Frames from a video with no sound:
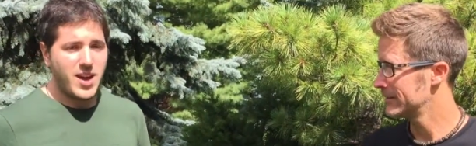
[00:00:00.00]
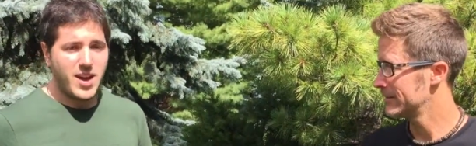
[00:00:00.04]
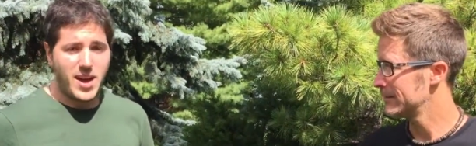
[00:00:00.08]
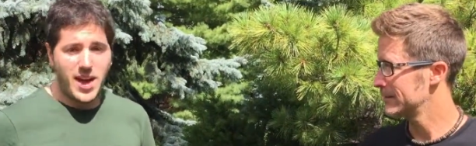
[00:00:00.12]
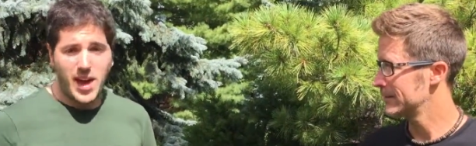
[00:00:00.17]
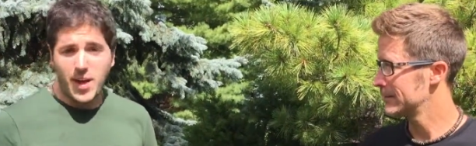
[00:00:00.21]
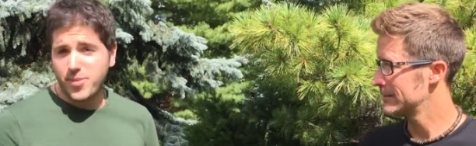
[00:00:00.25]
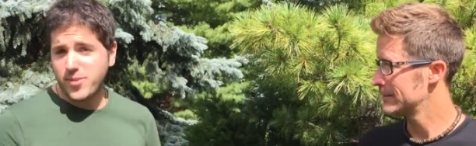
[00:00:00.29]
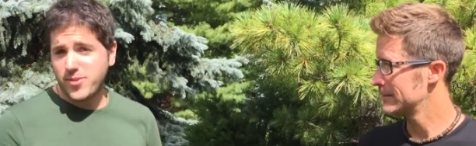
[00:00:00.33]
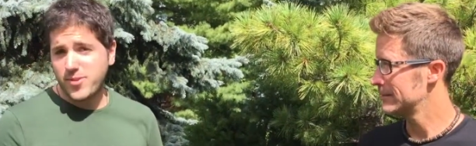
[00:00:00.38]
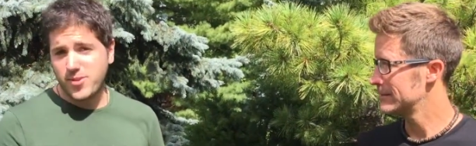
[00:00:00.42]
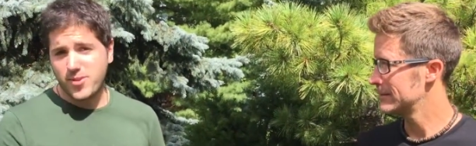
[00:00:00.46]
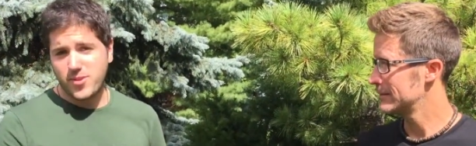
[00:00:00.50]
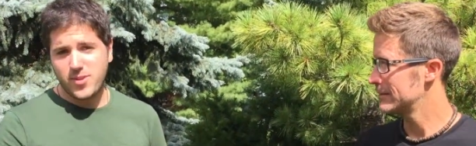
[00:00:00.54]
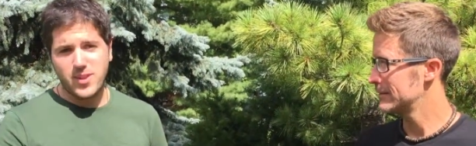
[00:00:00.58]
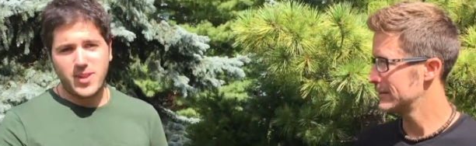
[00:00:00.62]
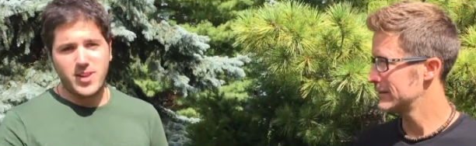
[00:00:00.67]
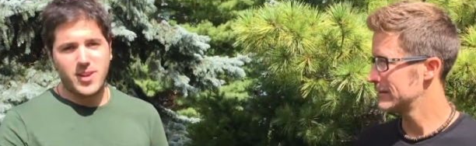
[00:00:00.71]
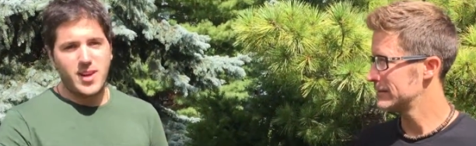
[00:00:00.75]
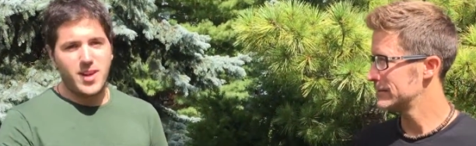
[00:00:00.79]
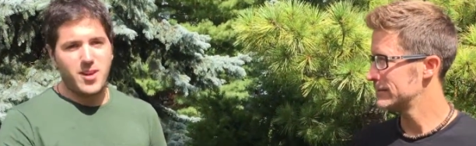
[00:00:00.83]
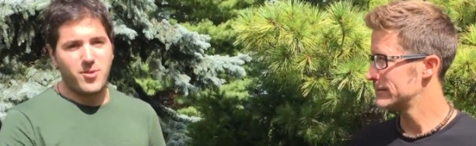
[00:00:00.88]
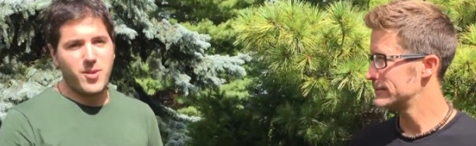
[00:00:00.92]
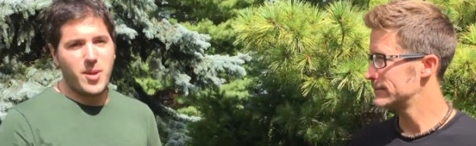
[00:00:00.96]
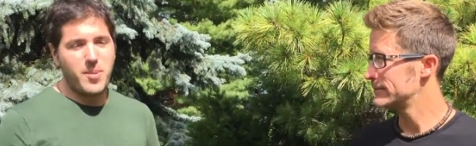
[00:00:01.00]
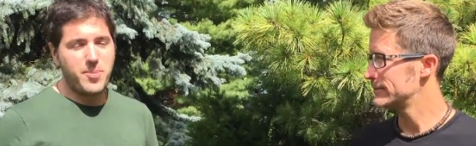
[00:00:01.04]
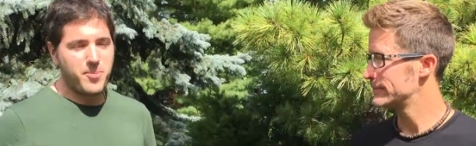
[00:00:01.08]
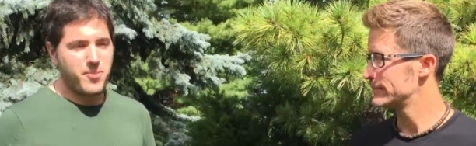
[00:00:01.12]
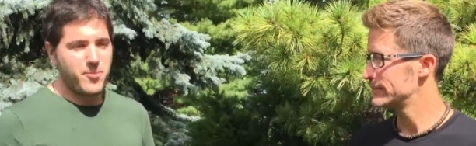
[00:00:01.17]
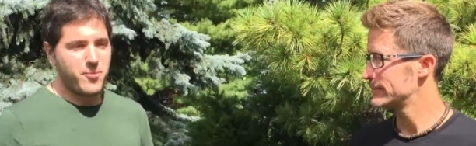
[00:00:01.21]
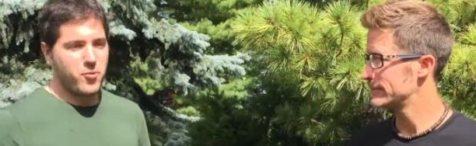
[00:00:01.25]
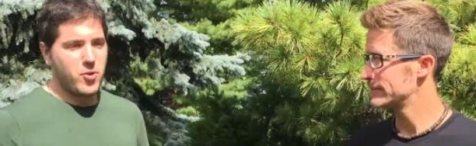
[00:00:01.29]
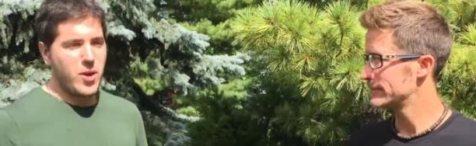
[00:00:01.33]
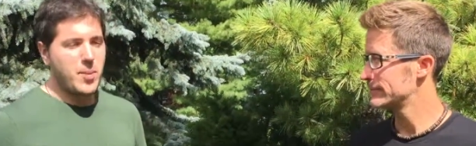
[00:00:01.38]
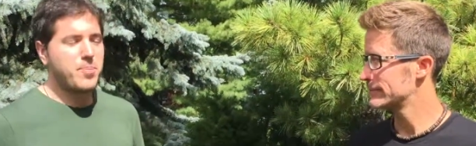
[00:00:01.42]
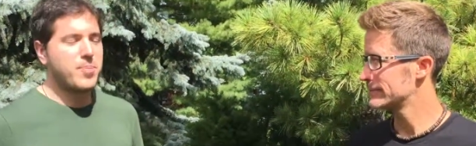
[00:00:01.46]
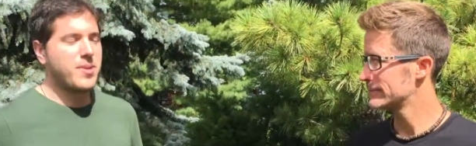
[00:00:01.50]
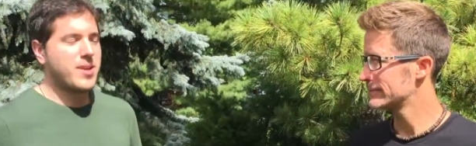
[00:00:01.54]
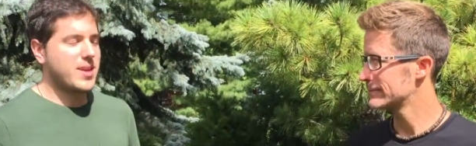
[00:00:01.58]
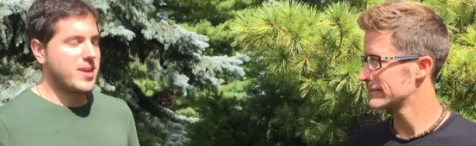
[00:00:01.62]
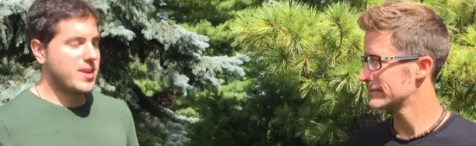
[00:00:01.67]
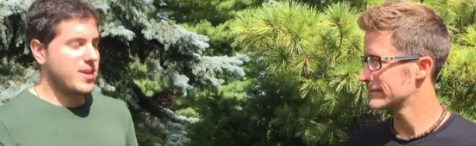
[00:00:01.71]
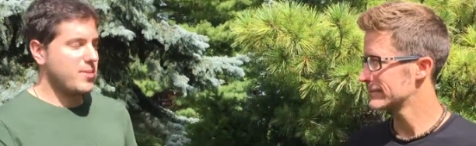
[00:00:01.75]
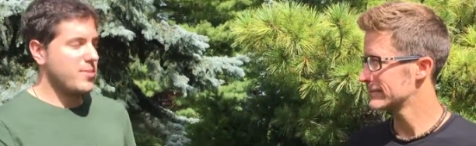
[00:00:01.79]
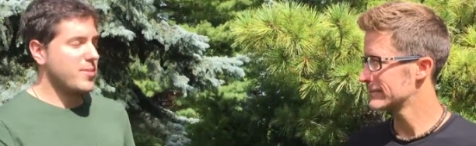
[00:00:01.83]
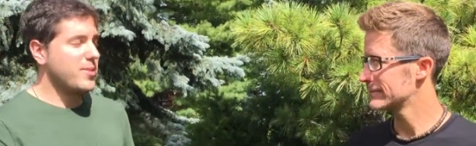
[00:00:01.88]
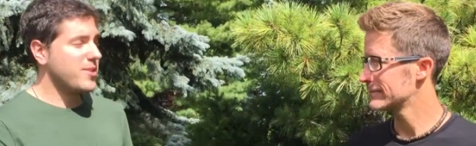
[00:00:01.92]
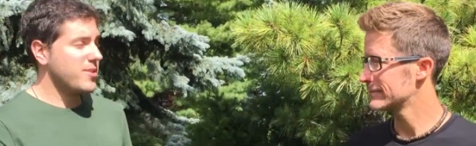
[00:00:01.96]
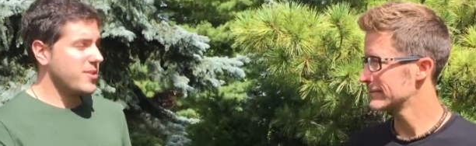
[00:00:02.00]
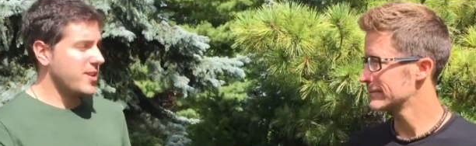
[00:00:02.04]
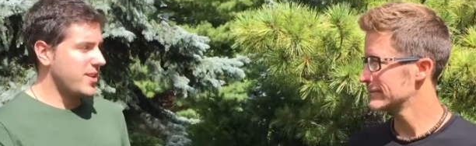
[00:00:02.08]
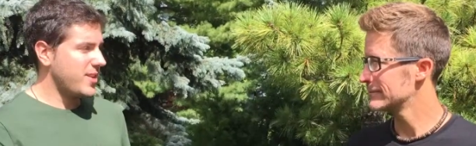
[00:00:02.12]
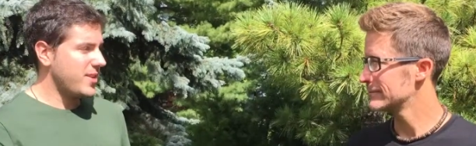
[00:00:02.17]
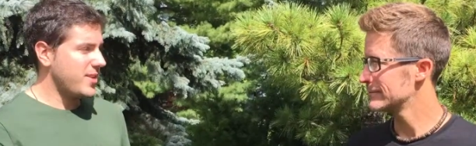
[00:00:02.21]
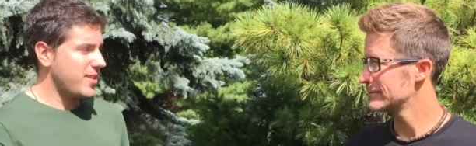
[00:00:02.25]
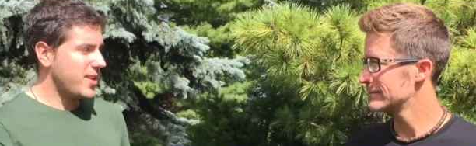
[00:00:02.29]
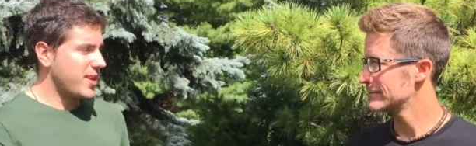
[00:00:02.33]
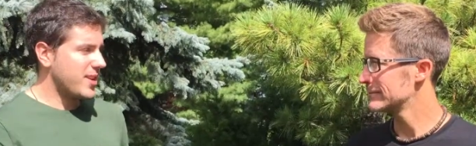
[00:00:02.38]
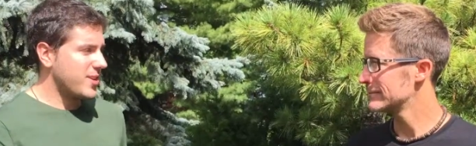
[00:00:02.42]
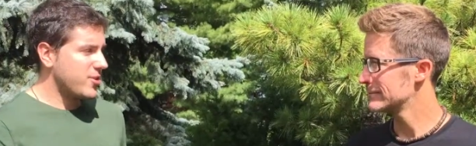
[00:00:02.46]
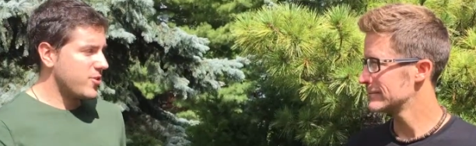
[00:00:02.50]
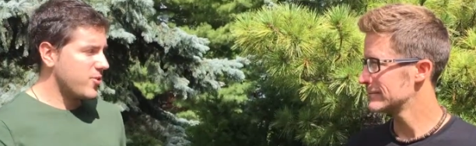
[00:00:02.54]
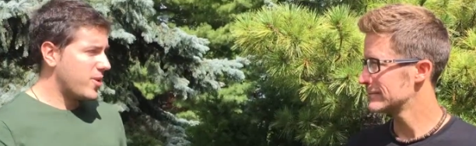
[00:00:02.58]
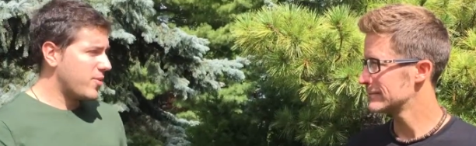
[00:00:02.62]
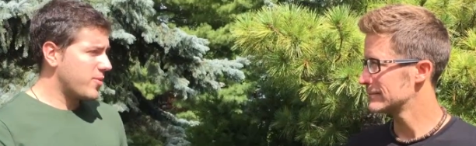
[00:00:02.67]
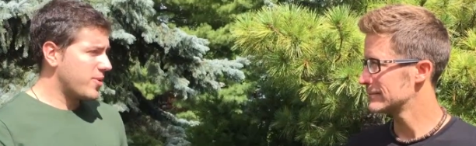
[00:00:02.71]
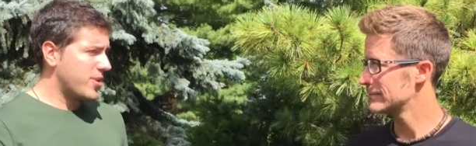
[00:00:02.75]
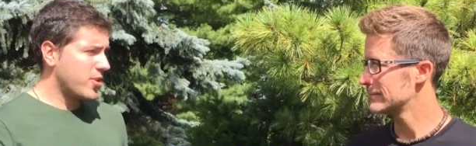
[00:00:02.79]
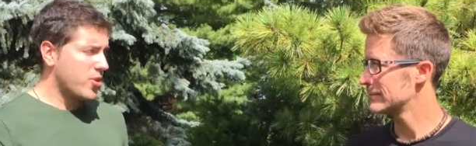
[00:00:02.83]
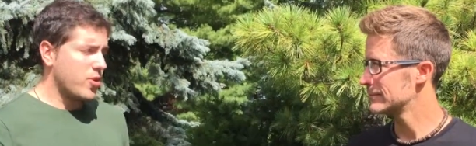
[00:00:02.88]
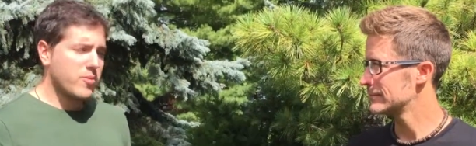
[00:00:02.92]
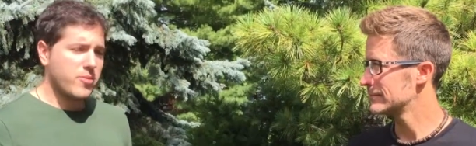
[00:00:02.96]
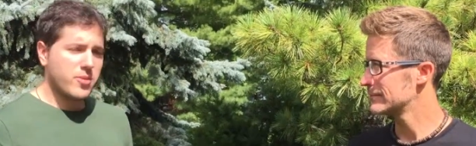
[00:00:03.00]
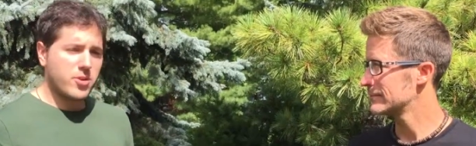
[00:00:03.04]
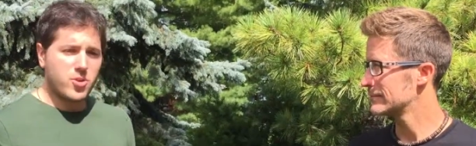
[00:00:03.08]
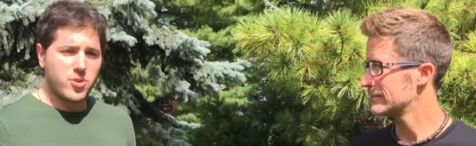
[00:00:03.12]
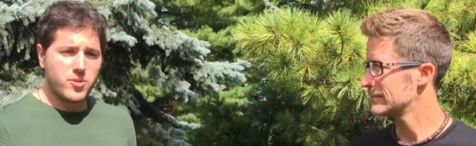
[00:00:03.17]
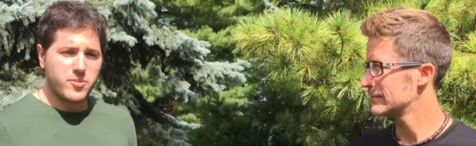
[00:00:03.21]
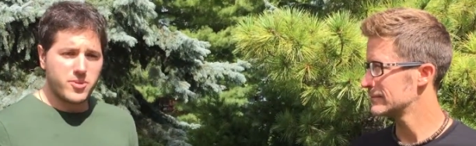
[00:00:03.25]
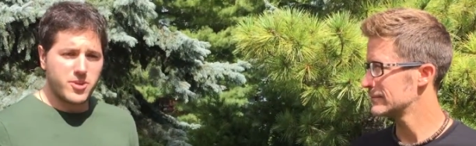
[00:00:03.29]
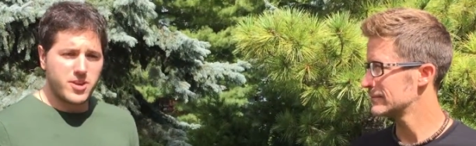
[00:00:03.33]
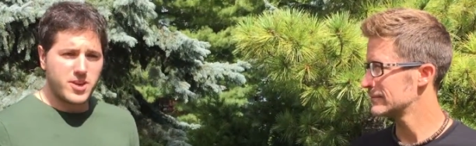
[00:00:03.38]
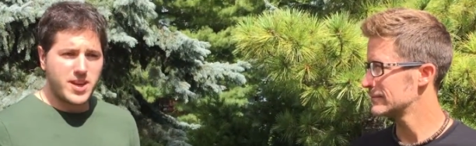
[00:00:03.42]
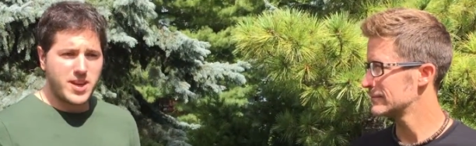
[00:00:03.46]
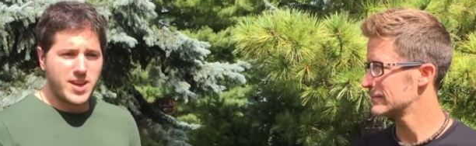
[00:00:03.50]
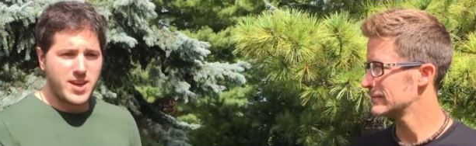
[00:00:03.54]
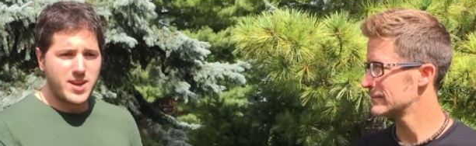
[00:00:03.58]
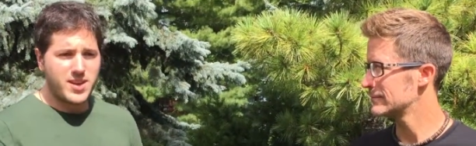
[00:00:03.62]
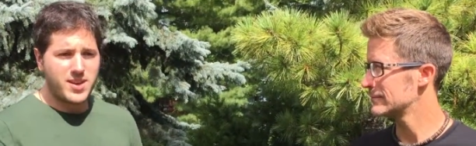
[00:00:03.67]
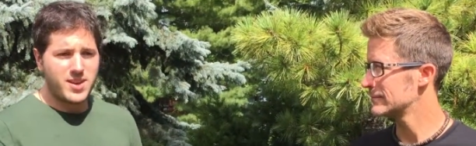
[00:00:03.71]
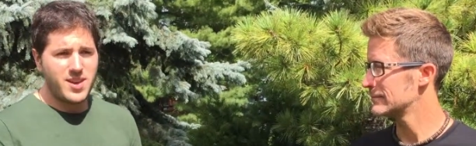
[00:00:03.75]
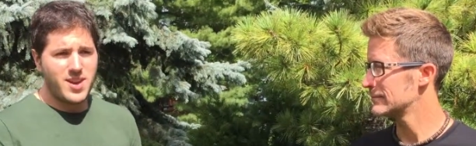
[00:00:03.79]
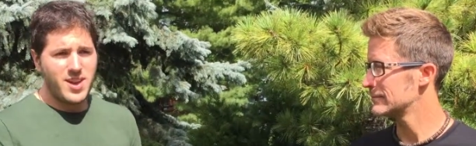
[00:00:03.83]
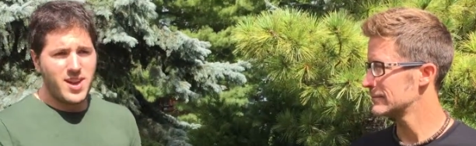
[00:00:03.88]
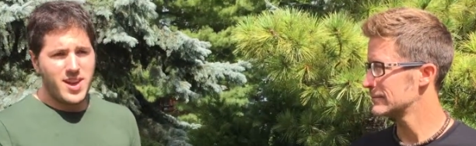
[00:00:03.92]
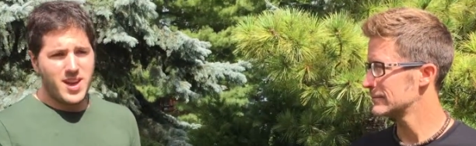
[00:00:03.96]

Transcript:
Speaker 1: Uh, absolutely, uh, rep replicatability. I can do everything over and over again.